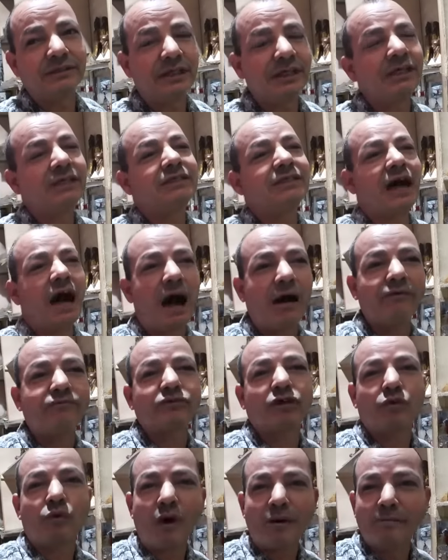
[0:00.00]
He's
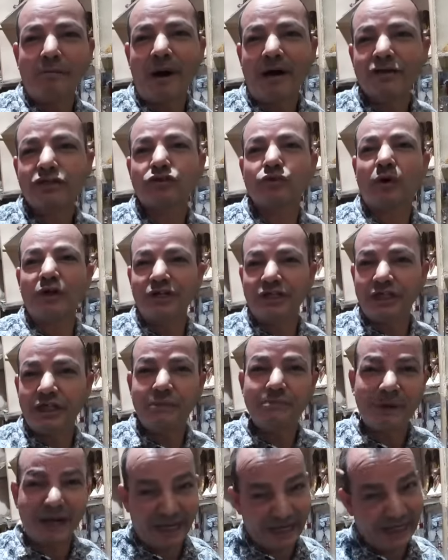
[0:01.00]
after 1 month, 1
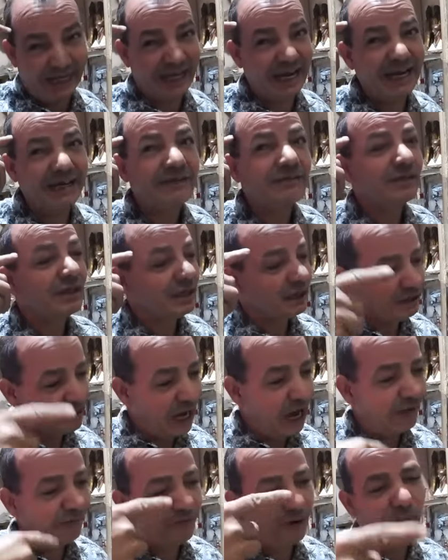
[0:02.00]
year, back again, you
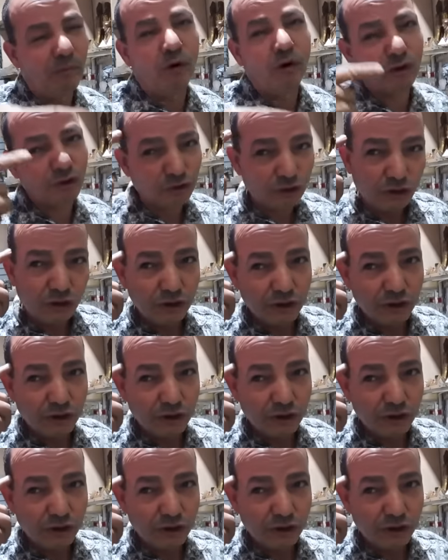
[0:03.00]
have a more,